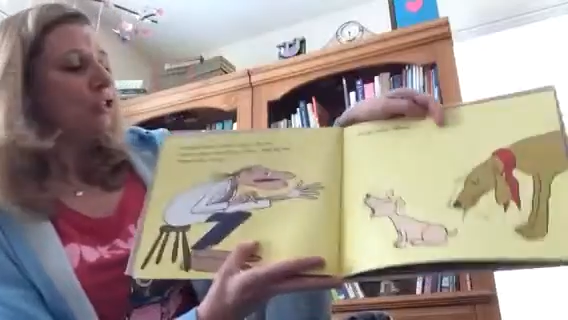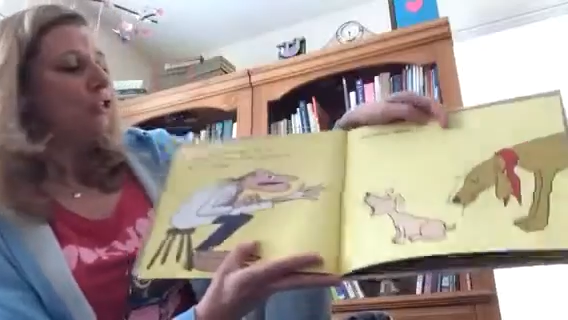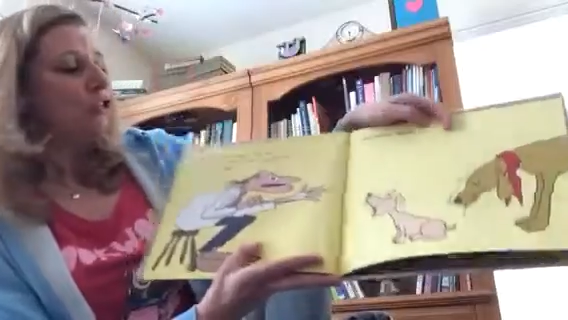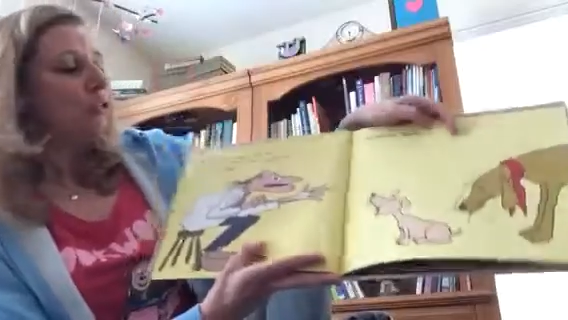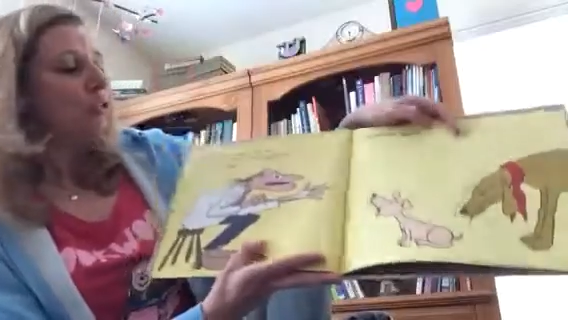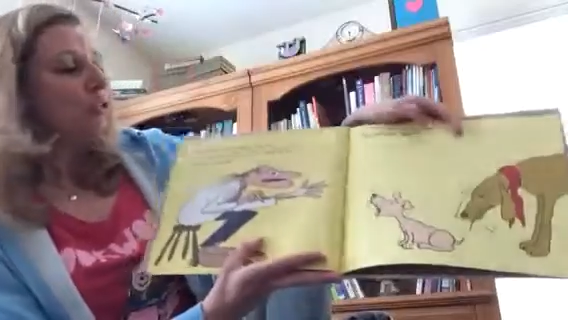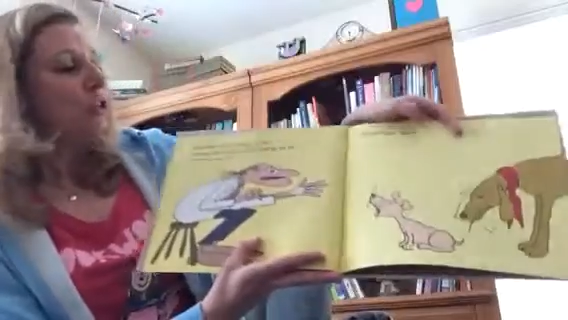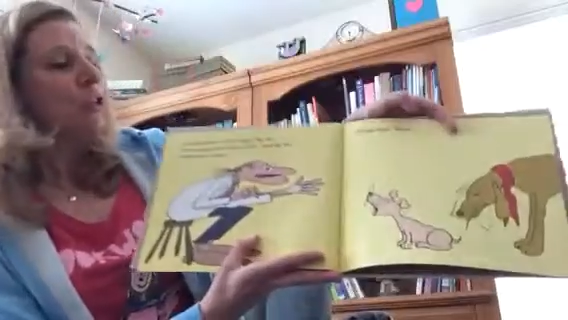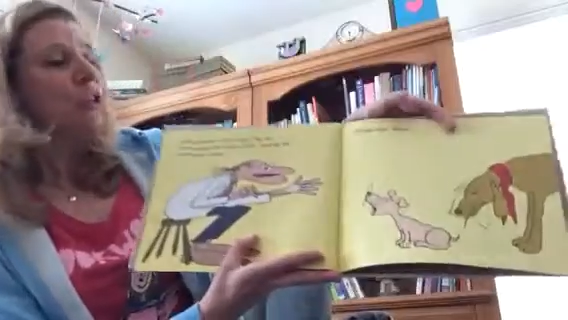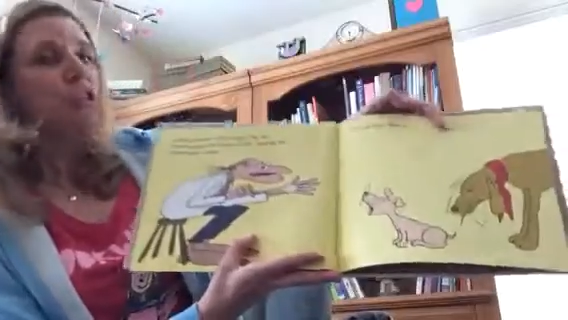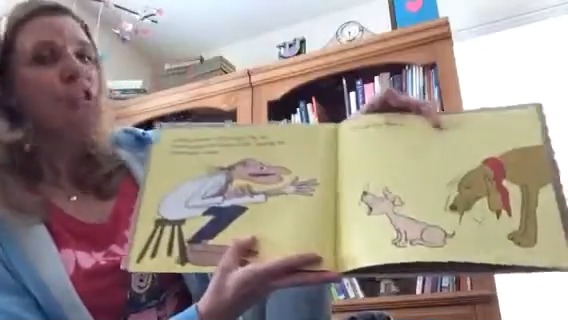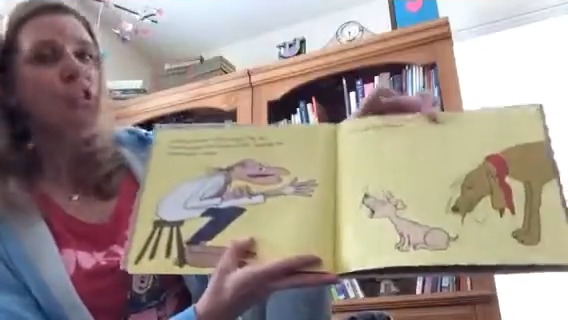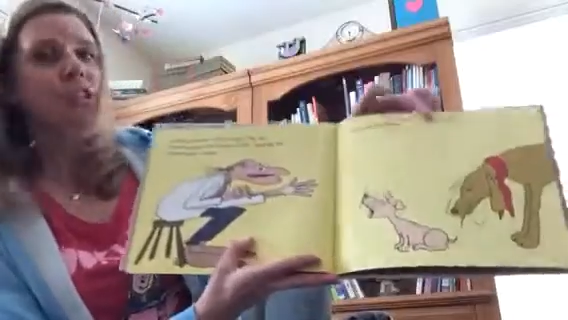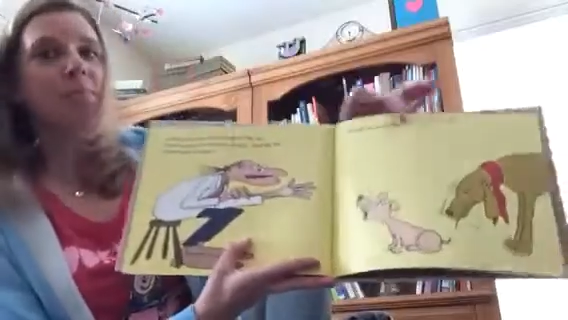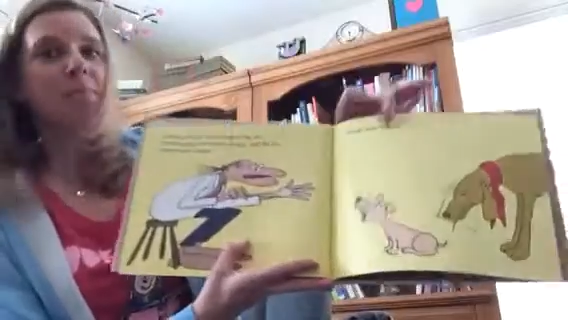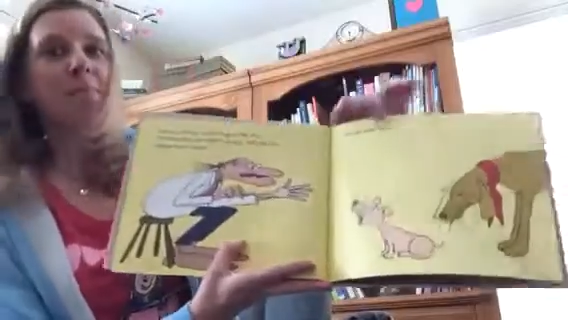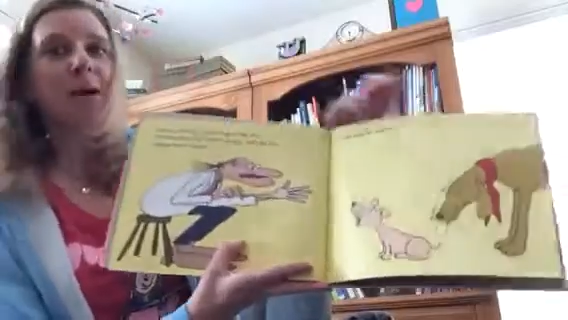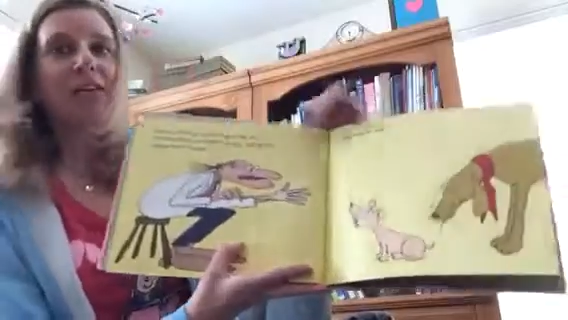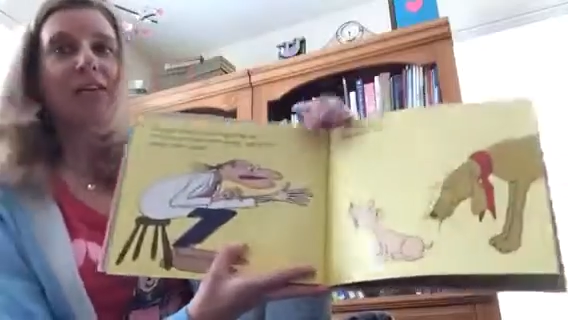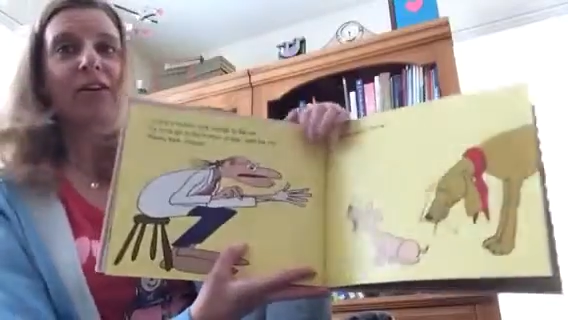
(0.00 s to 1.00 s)

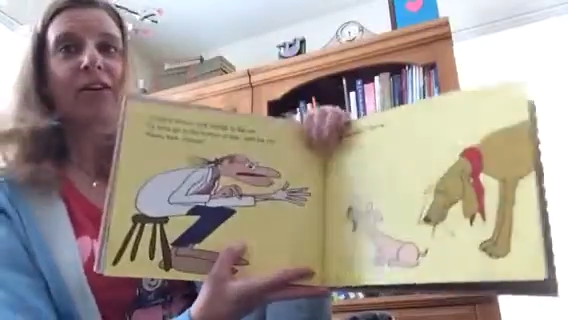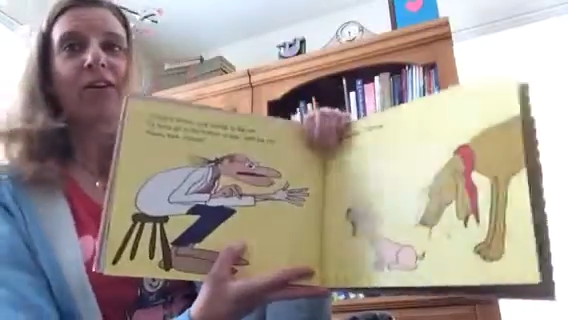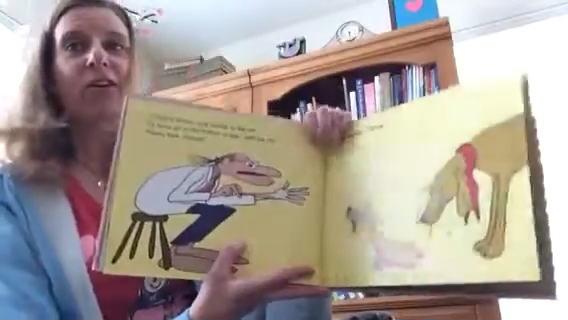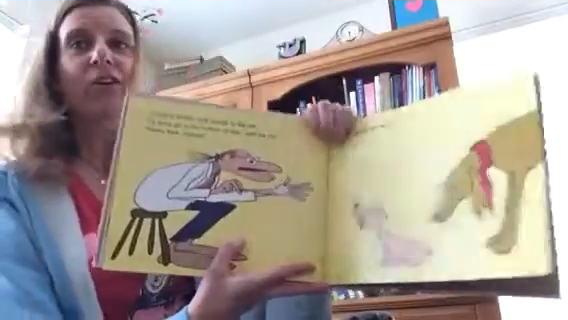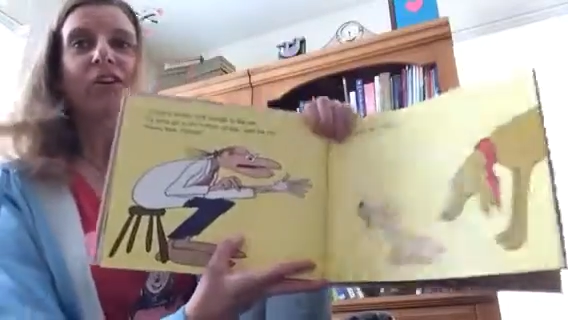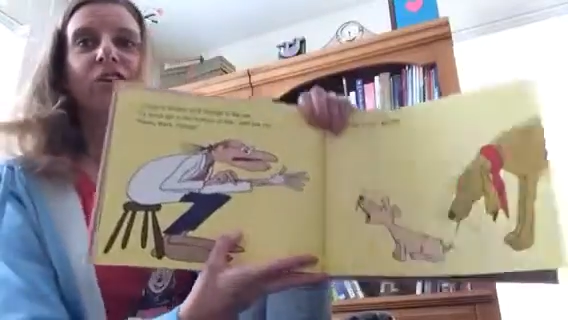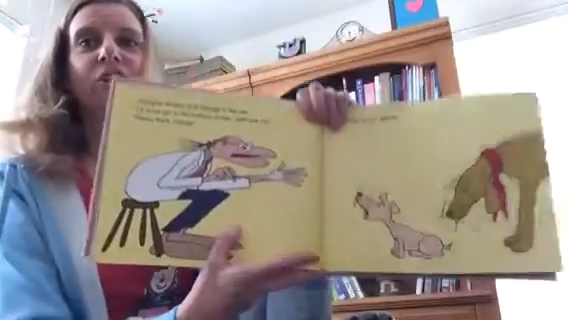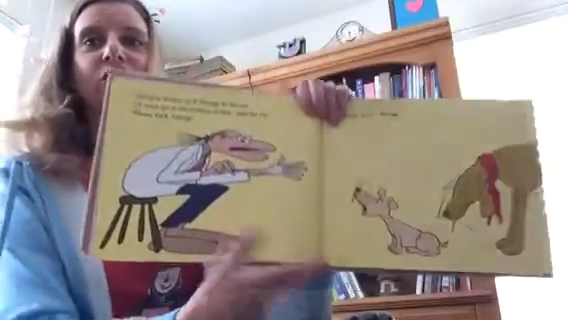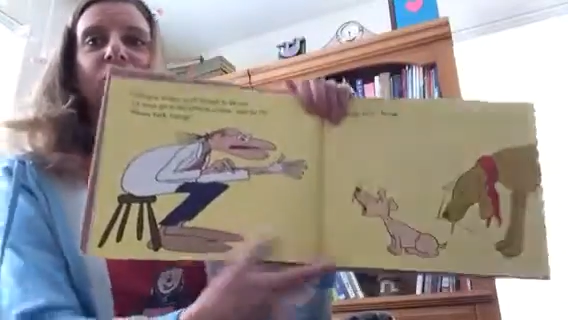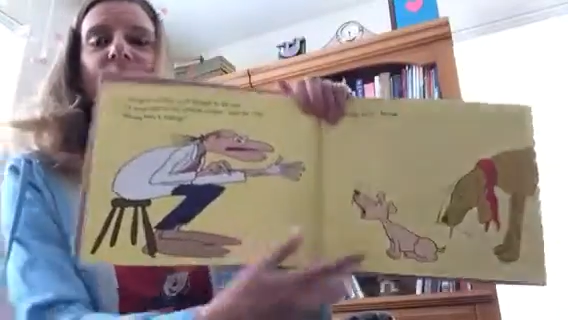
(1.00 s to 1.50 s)
George's mother